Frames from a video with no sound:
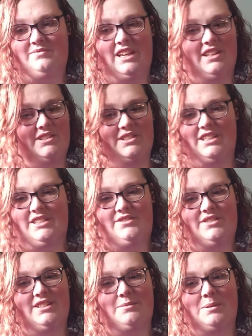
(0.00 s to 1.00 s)
I don't know how to
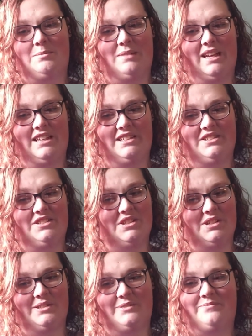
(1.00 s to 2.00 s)
feel about Manon,
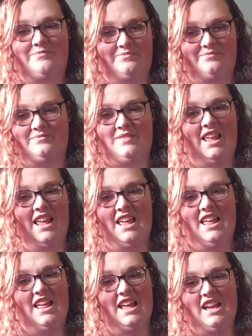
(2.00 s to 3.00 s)
so
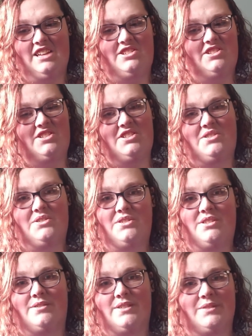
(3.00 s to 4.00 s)
that's just the
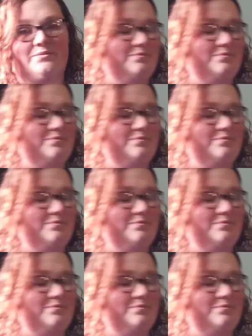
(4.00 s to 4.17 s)
truth of it.